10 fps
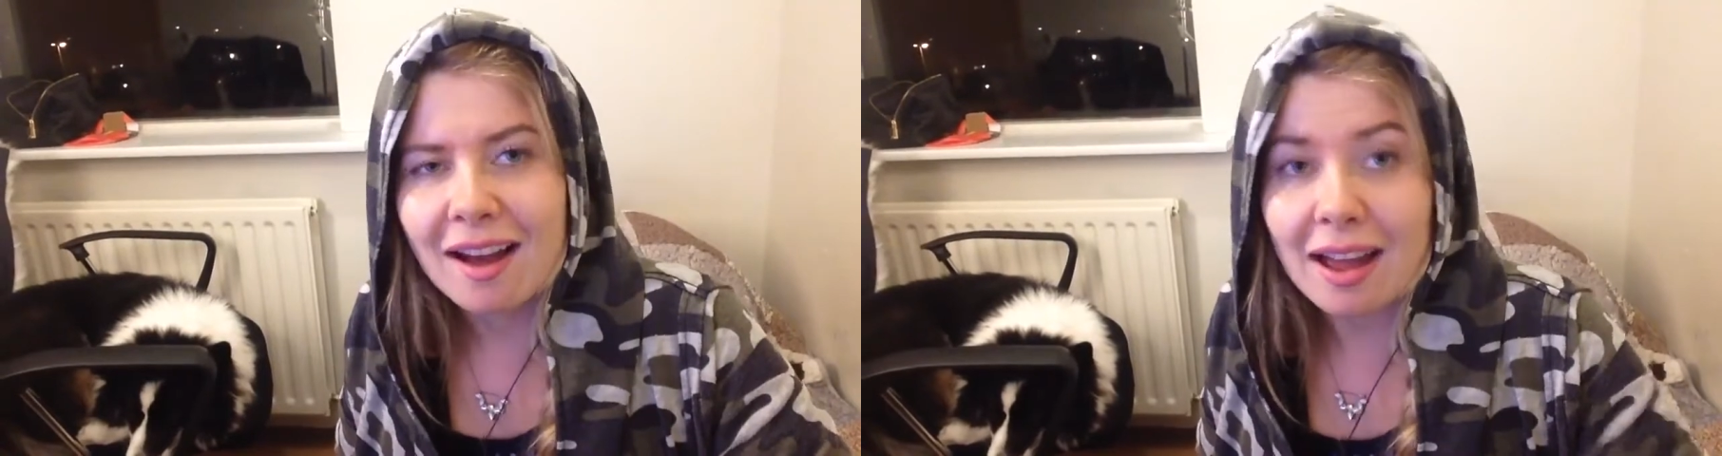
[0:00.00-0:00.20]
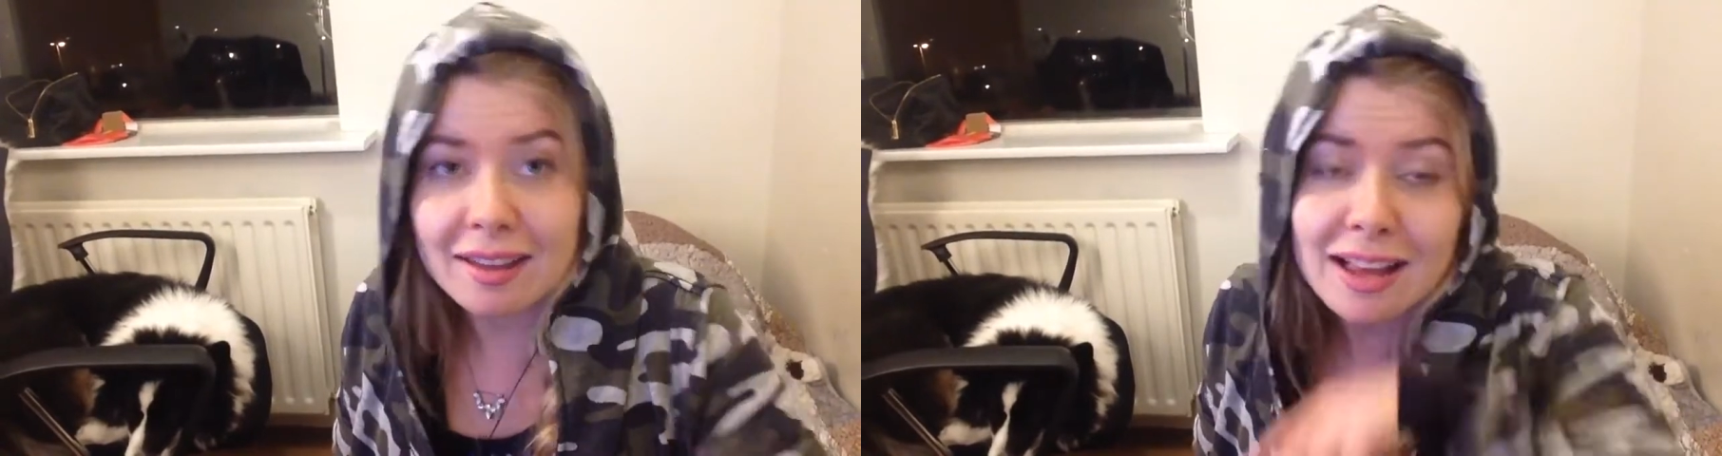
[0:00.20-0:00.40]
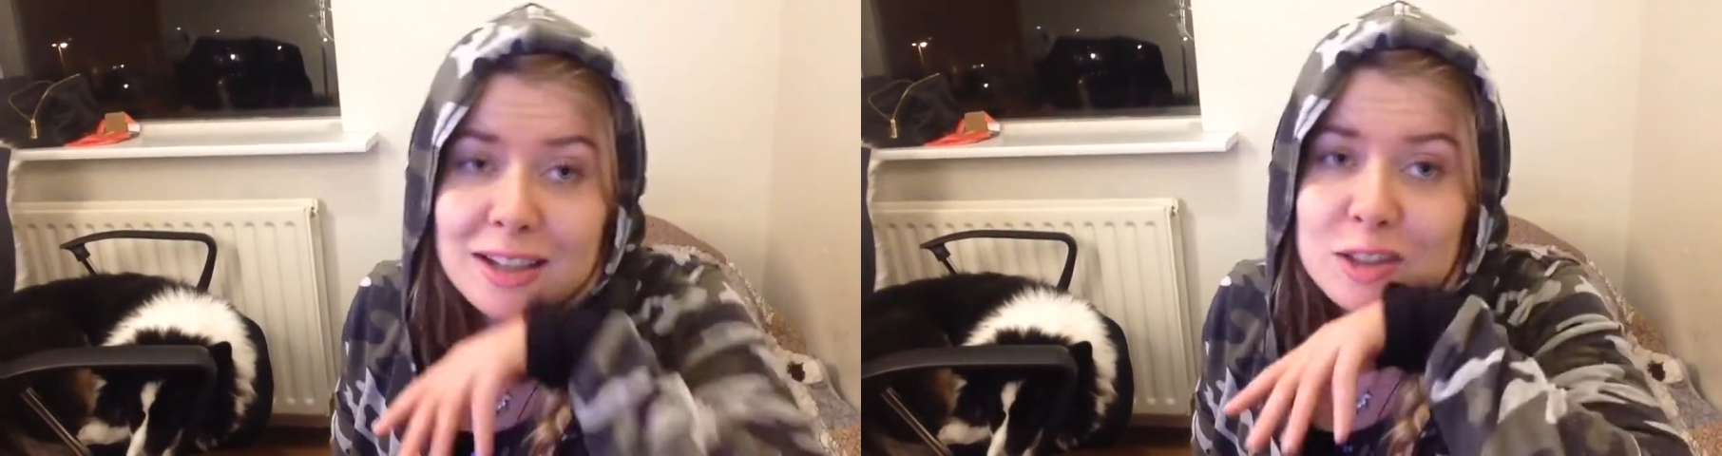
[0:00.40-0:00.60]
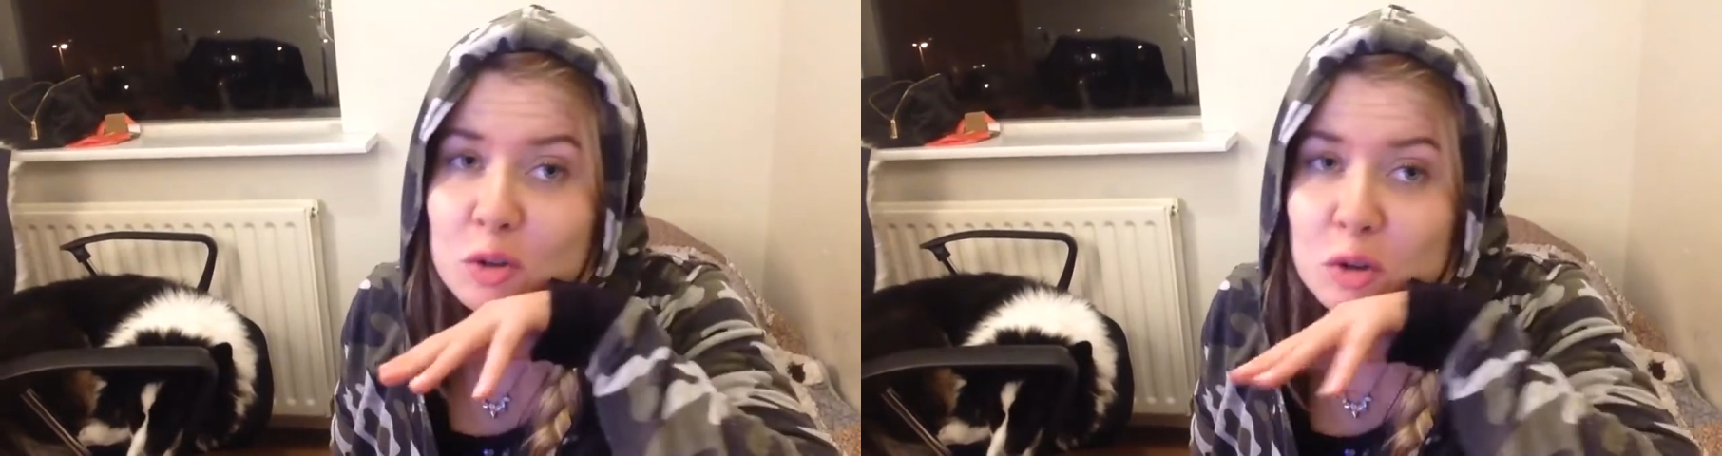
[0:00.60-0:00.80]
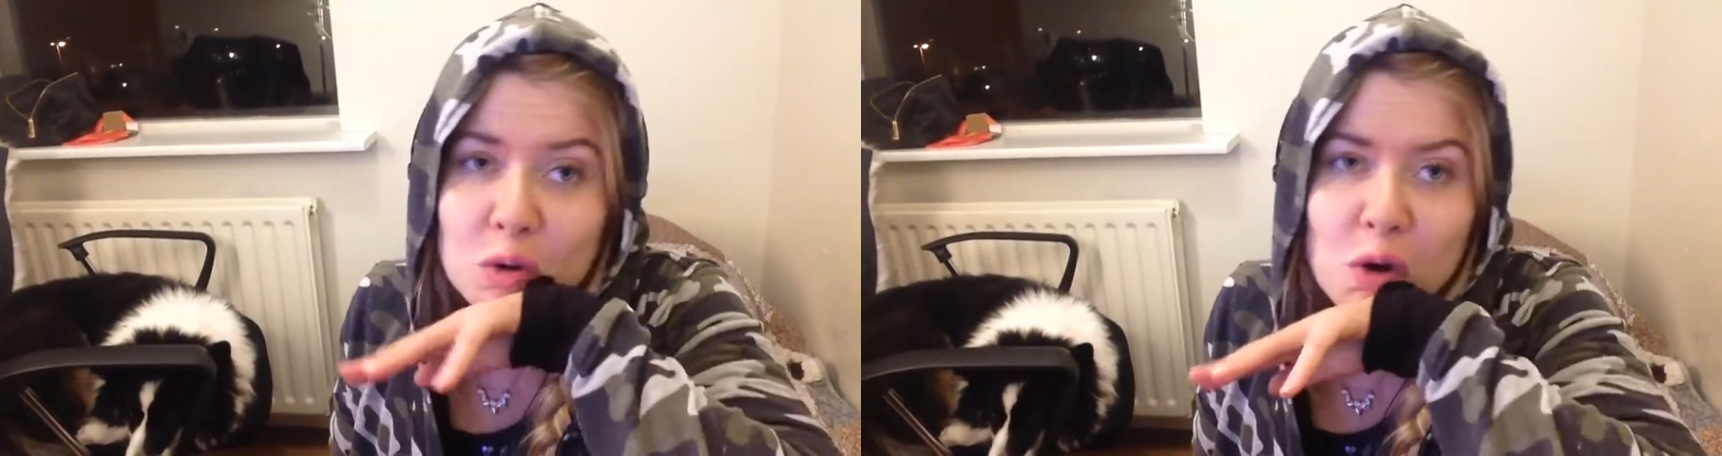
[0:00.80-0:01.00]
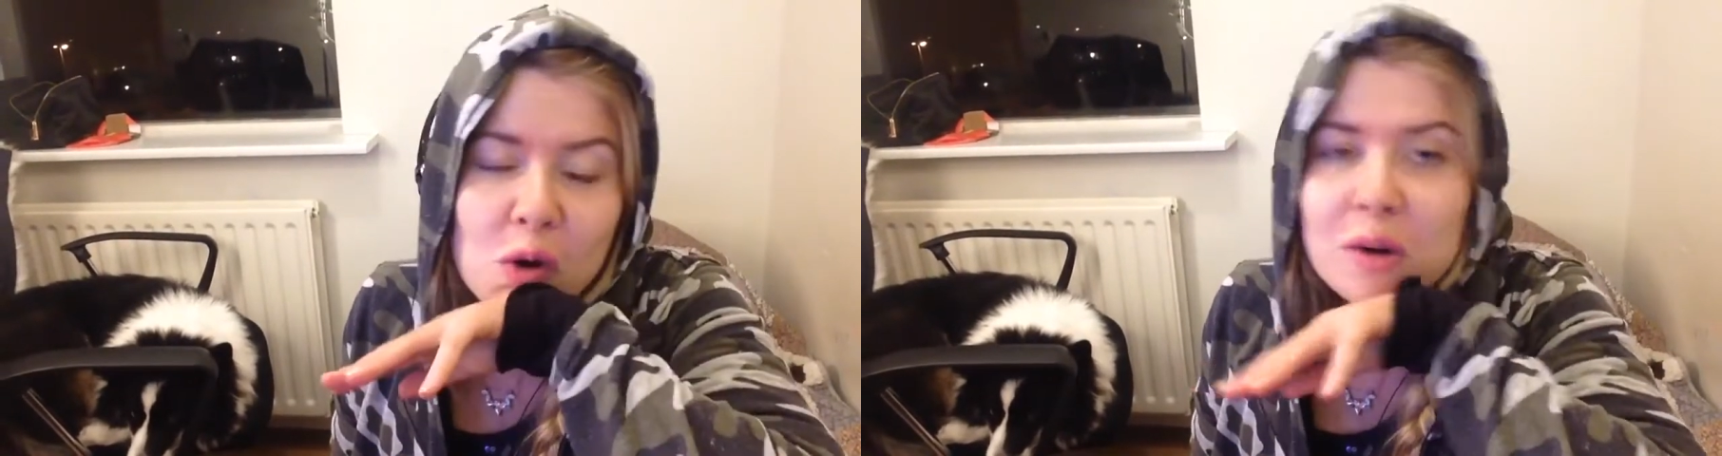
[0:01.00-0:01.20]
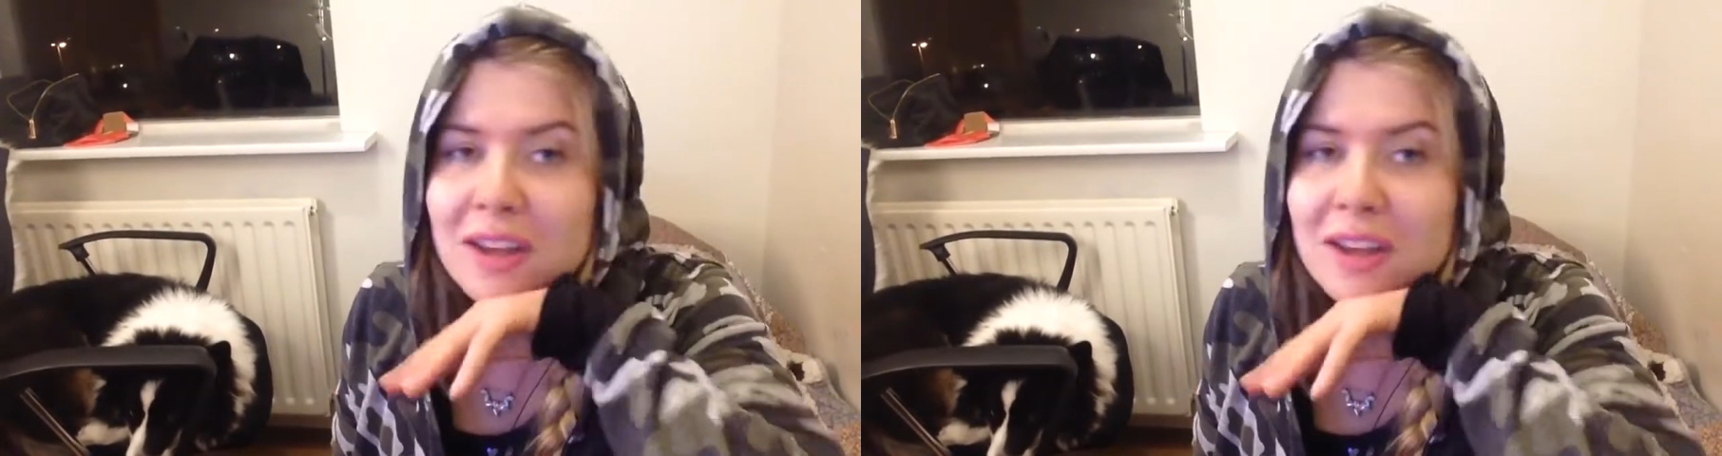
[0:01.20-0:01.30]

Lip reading: and also, you know,